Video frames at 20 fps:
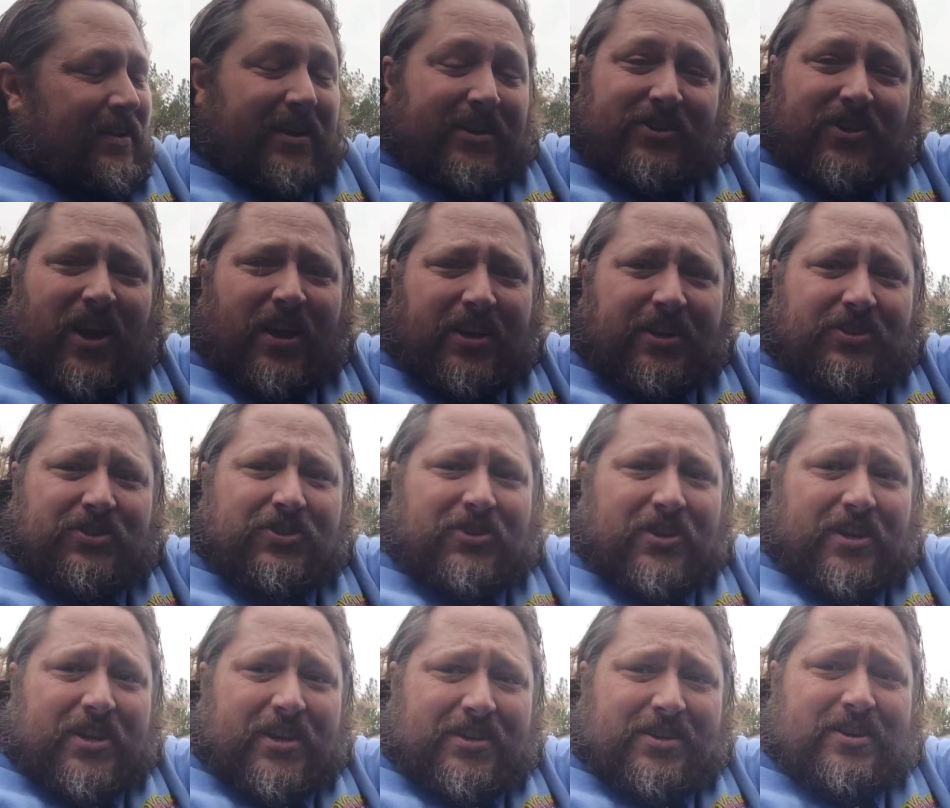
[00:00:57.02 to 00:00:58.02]
it's not easy
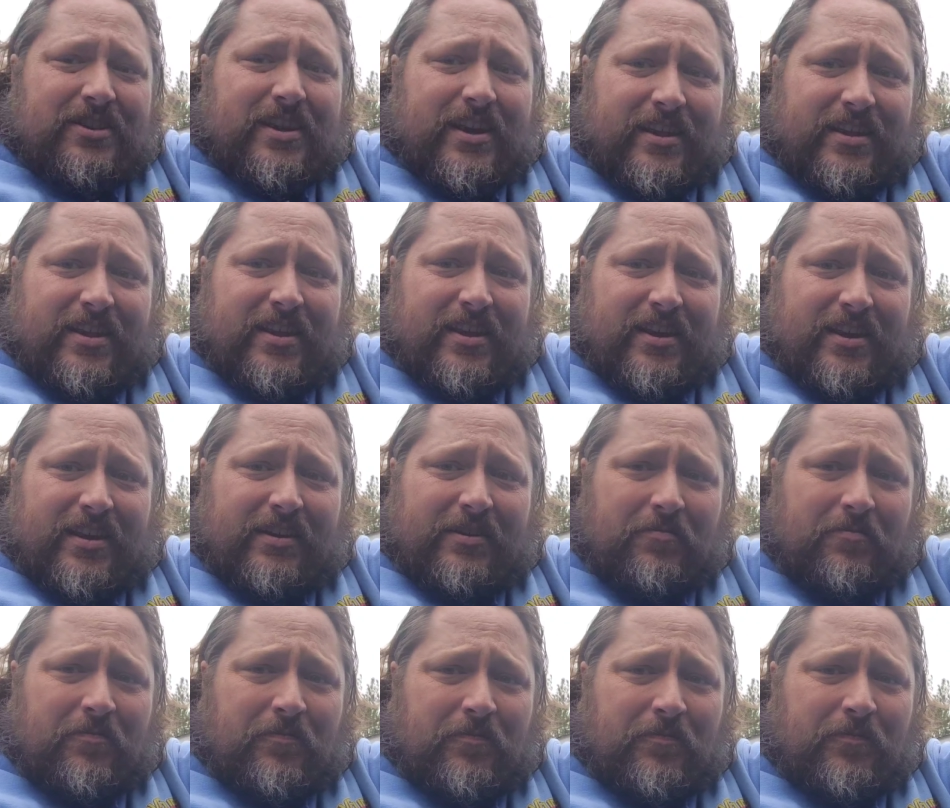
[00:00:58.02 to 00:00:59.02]
to get to that
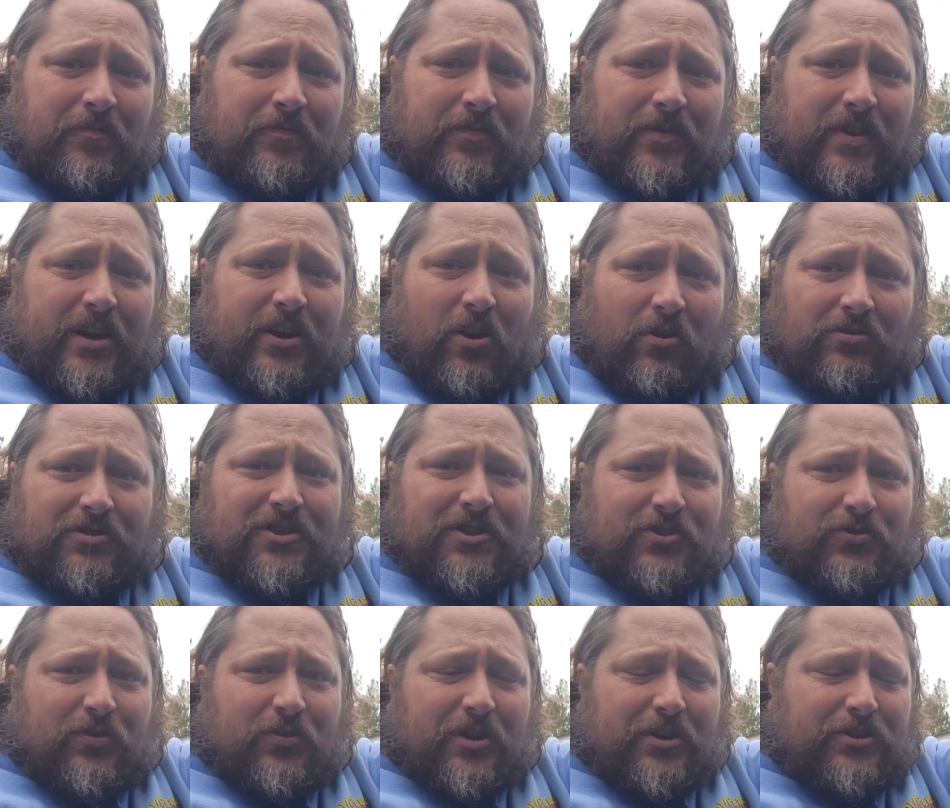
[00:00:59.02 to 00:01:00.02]
thing in all
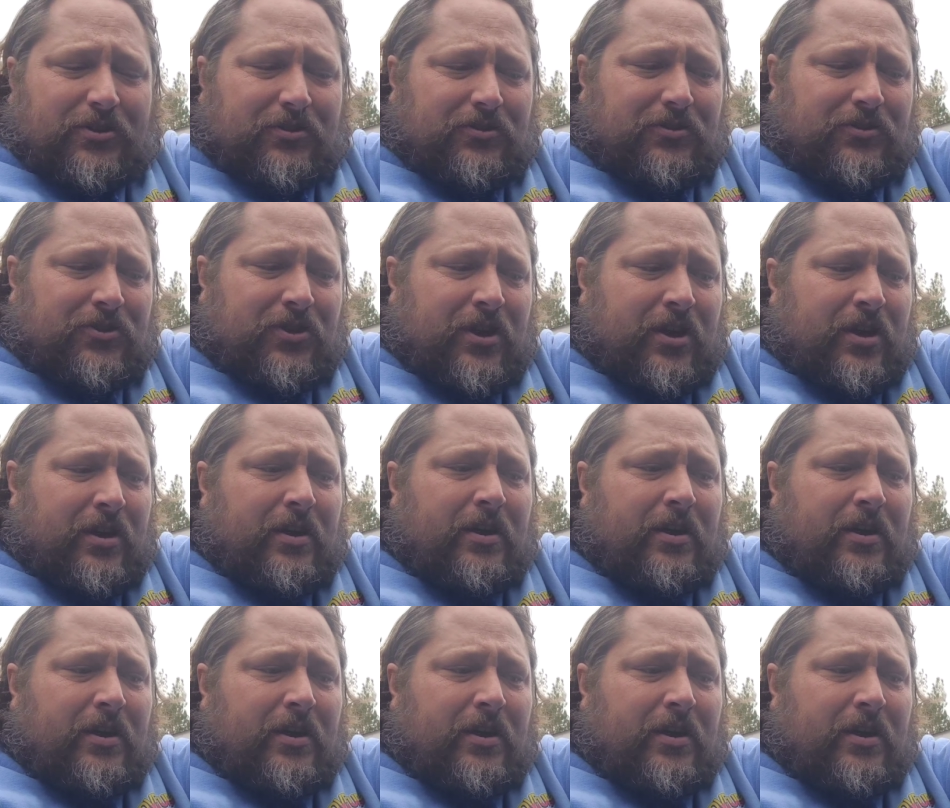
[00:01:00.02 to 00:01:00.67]
situations.